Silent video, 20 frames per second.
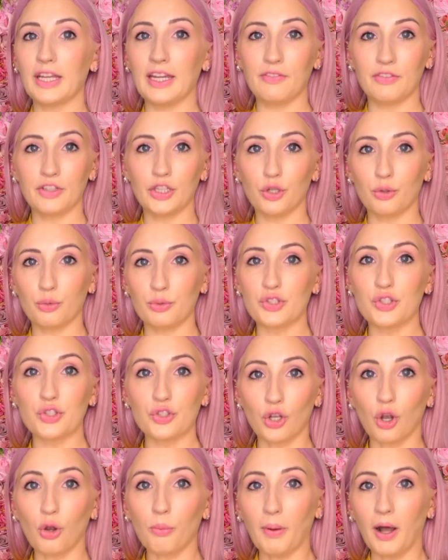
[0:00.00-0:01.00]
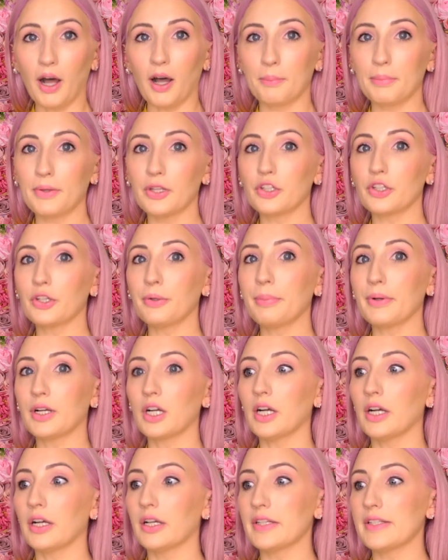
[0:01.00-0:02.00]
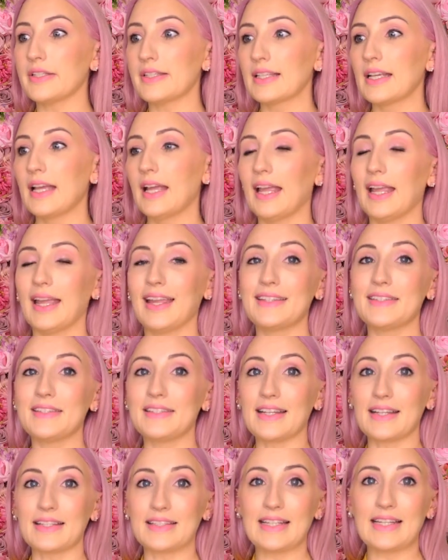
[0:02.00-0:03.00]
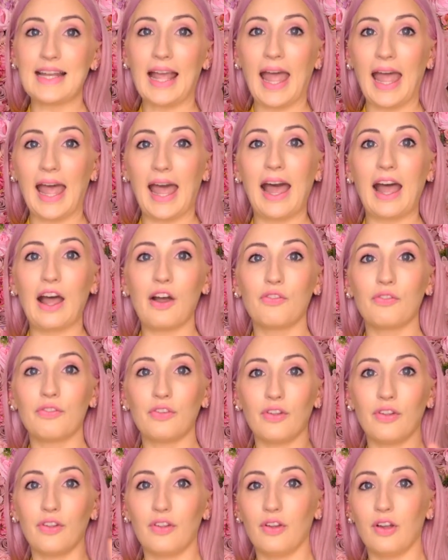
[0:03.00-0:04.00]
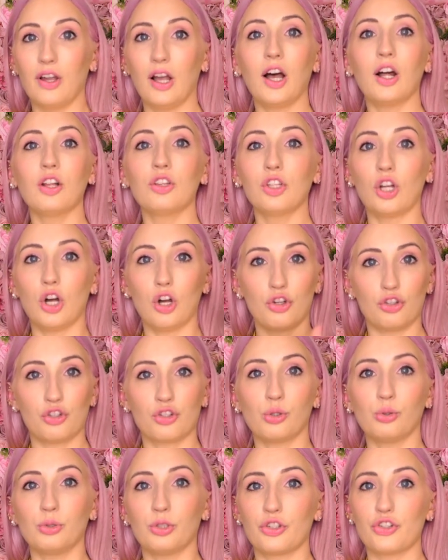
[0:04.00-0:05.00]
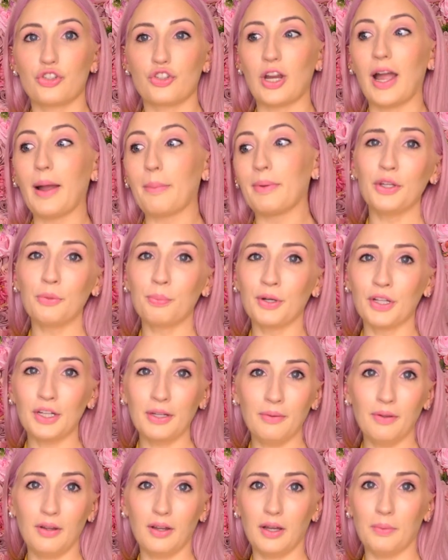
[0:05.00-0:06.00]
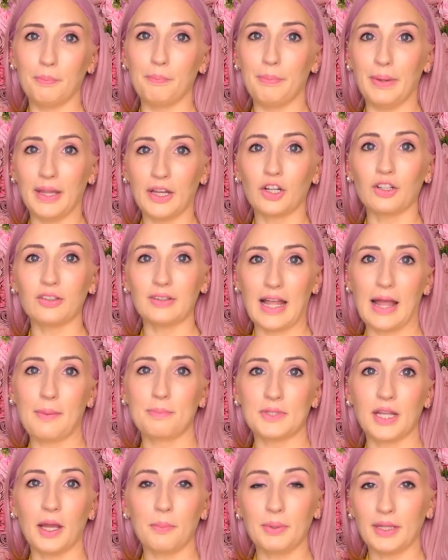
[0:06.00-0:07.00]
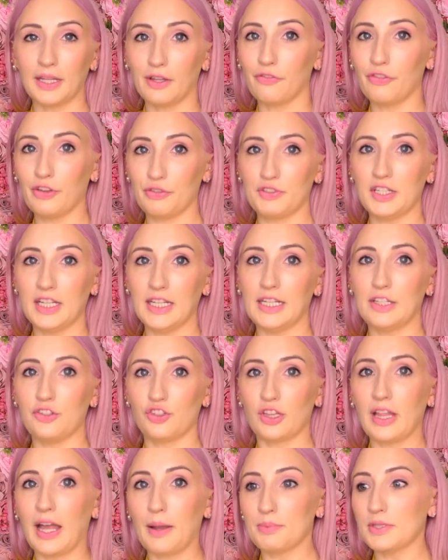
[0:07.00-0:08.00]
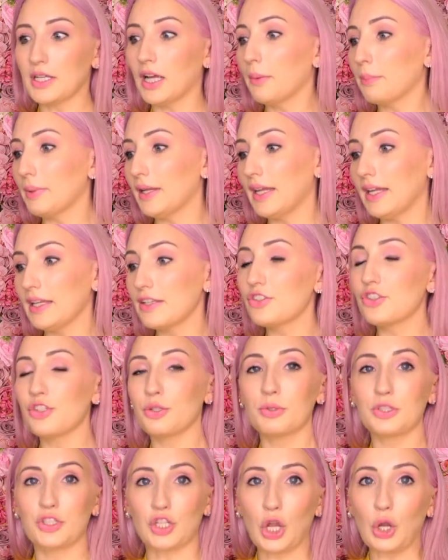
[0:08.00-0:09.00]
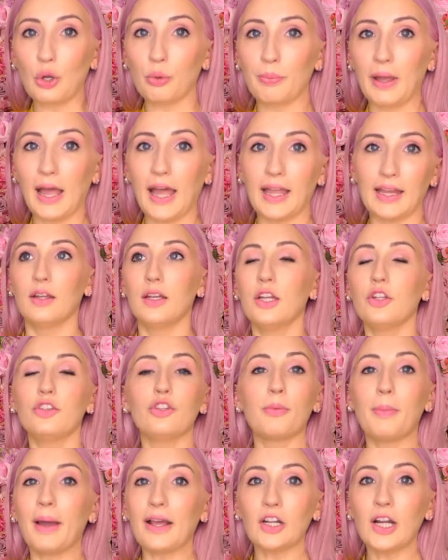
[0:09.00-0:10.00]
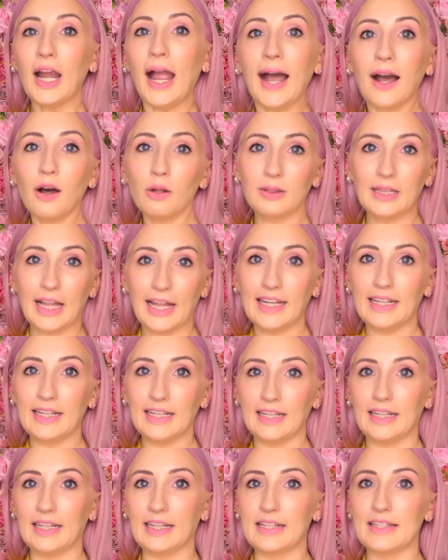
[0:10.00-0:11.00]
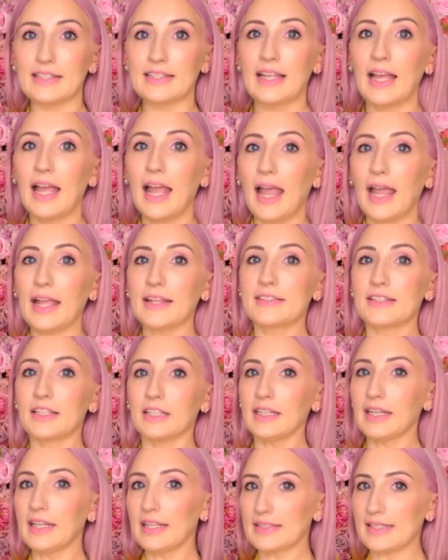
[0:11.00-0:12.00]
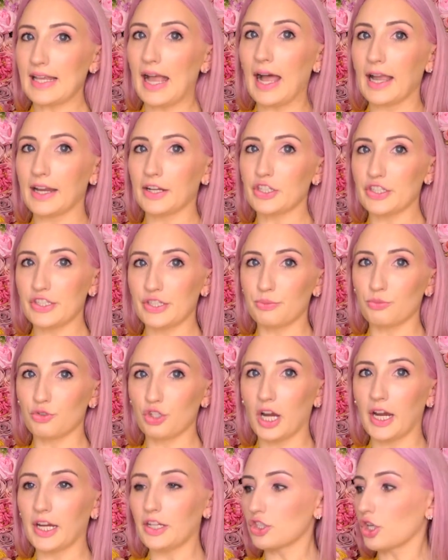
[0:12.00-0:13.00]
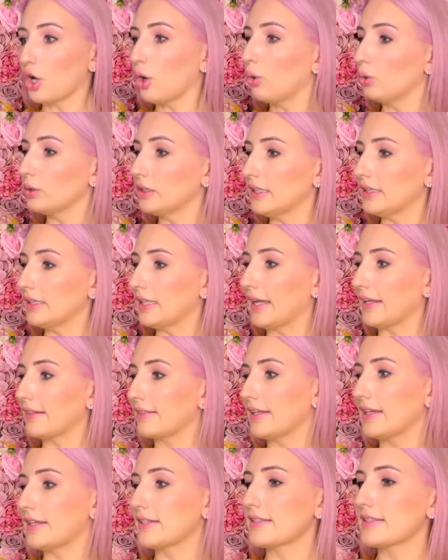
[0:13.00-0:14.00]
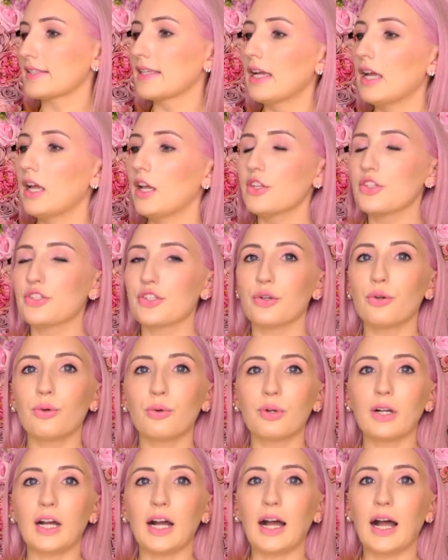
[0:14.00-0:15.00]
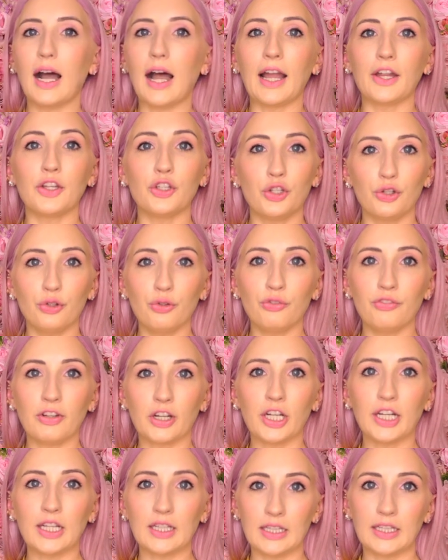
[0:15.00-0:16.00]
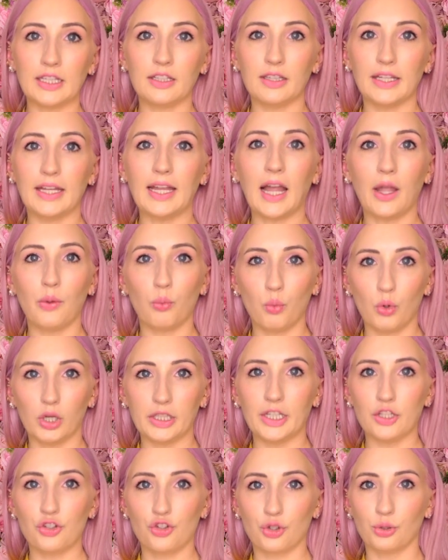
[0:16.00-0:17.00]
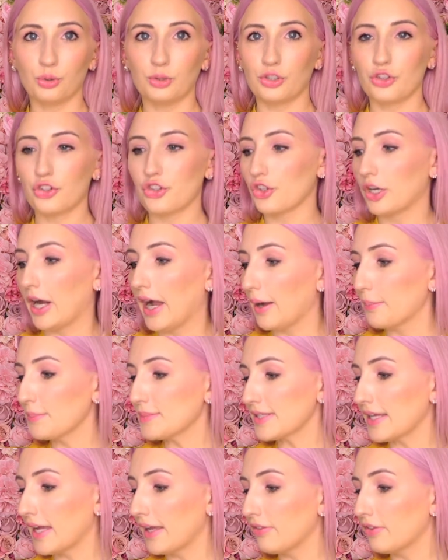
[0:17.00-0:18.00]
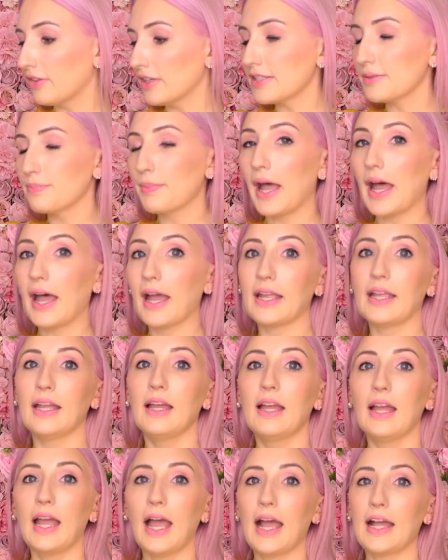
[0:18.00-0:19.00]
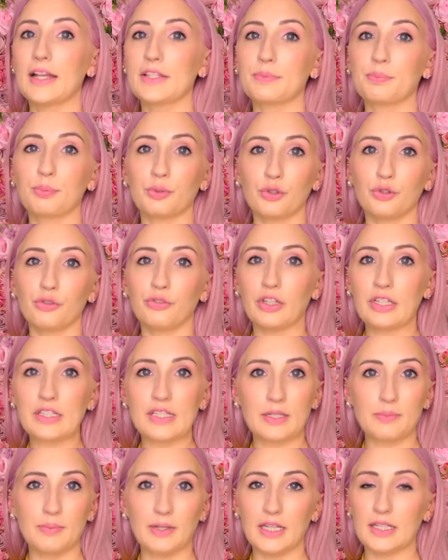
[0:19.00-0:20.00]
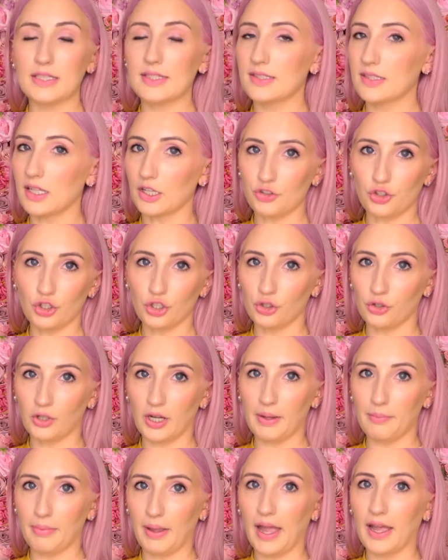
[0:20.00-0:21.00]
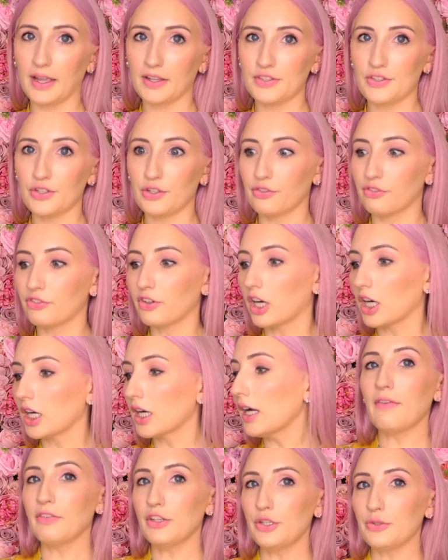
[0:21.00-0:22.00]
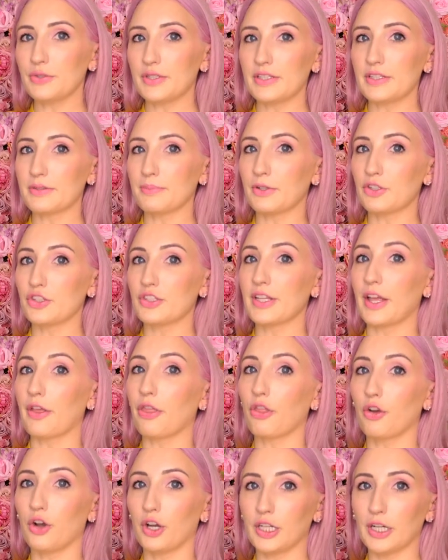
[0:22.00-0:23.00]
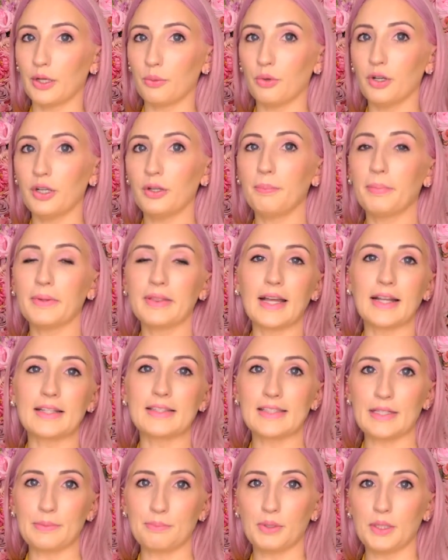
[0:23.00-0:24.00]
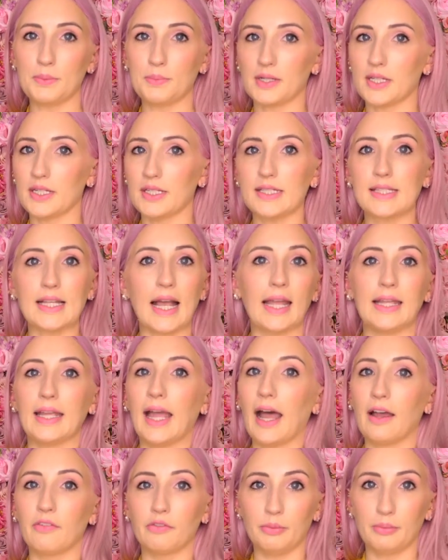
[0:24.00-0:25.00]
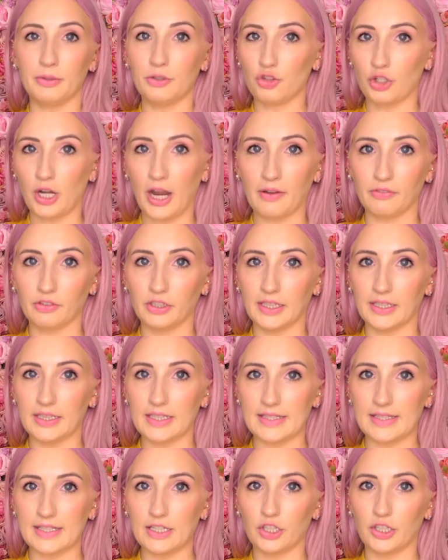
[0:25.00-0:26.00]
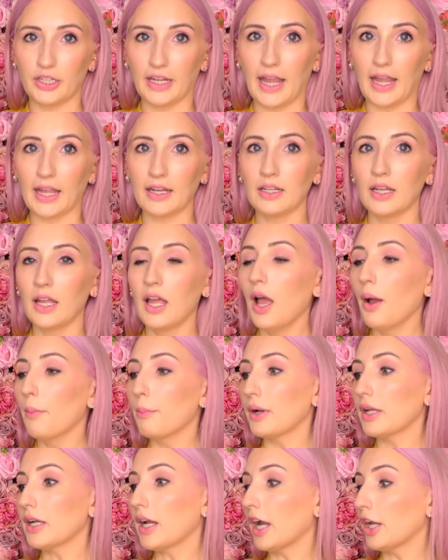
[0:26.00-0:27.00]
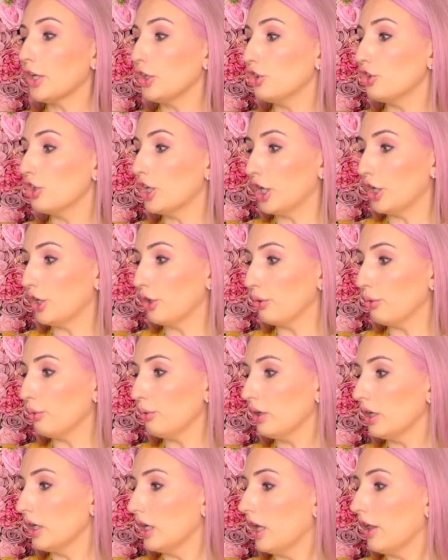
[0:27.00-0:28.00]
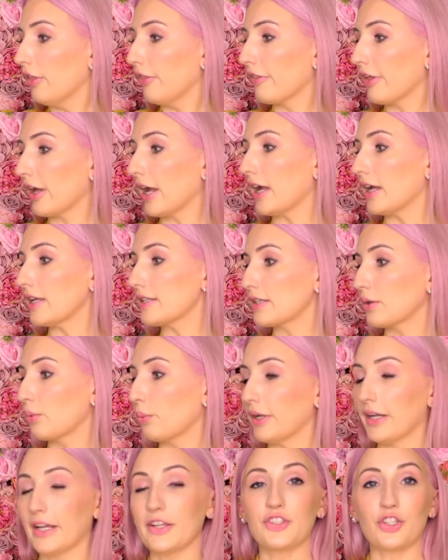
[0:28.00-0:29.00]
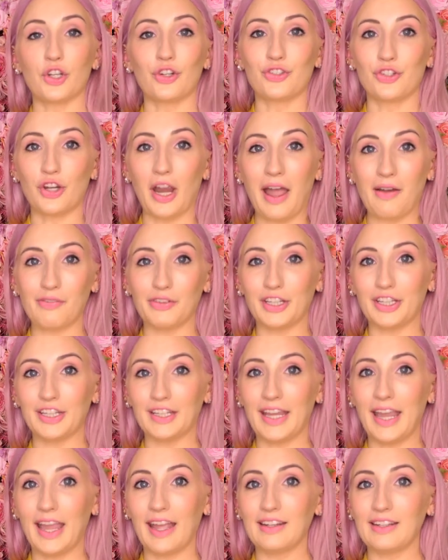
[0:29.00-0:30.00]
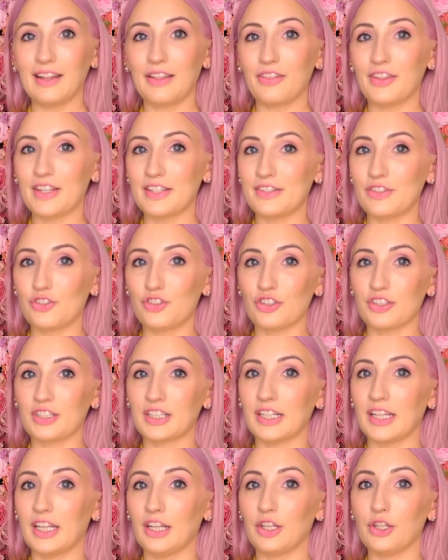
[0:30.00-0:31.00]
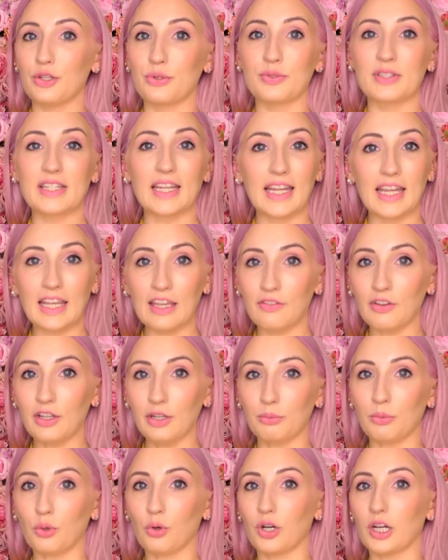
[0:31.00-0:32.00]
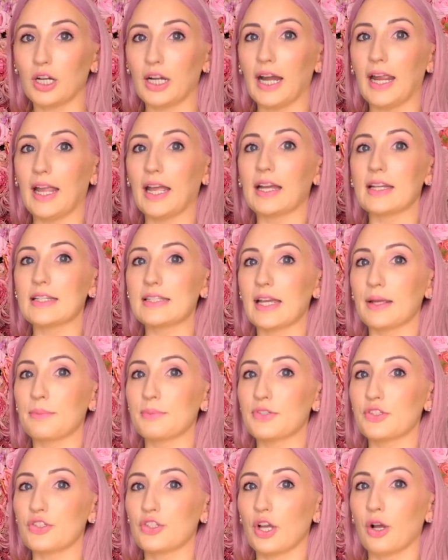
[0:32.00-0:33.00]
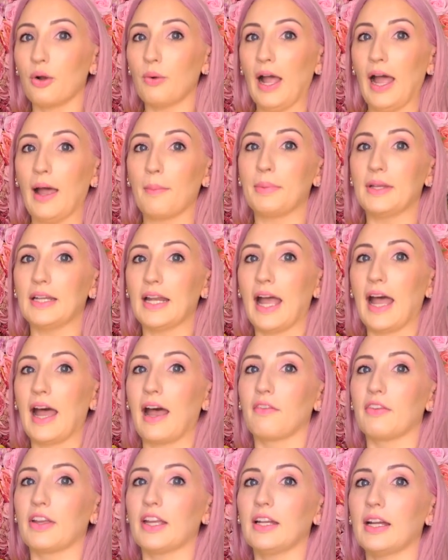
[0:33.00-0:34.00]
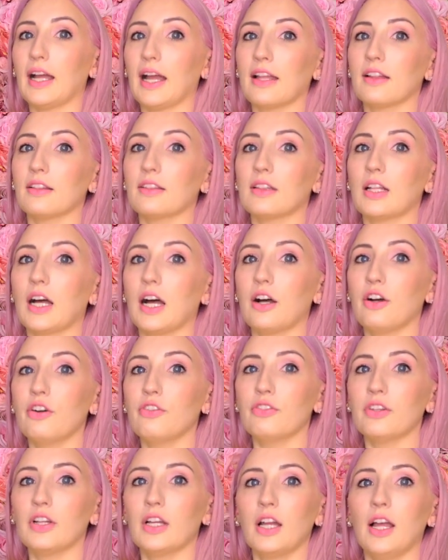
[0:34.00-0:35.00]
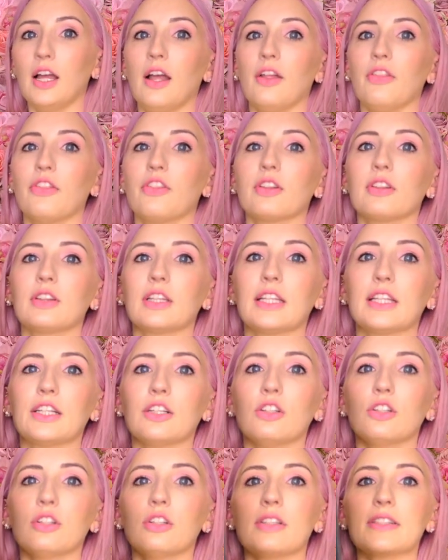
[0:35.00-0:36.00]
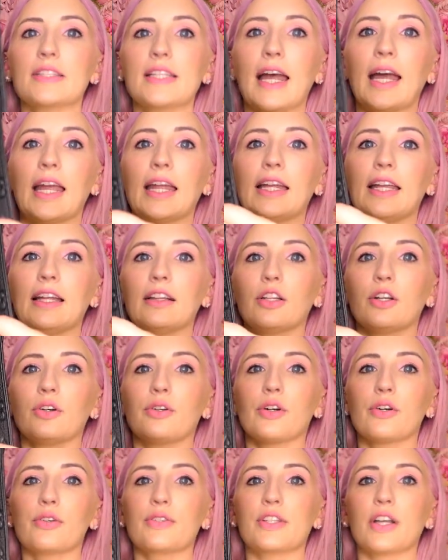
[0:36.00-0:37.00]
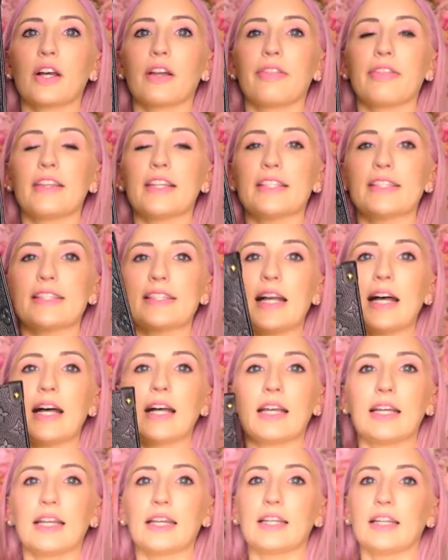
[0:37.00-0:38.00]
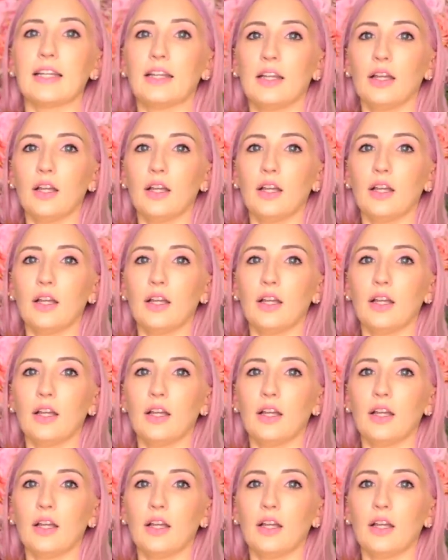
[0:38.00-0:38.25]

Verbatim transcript: even though it was so popular because it doesn't have a long shoulder strap. You put a, a, bigger laptop, like a 15 inch laptop, into a tote bag, no matter how light it is, it's gonna get tiresome trying to hold it like this. So I knew very clearly I wanted shoulder straps and this bag has proven to be such a great bag so far. I haven't used it as much as I thought I would, but that's simply because I haven't been traveling this year yet. But I know that when I start traveling again, this is just gonna get used even more and I'm so happy to have it. I love the little tiny logos on this side.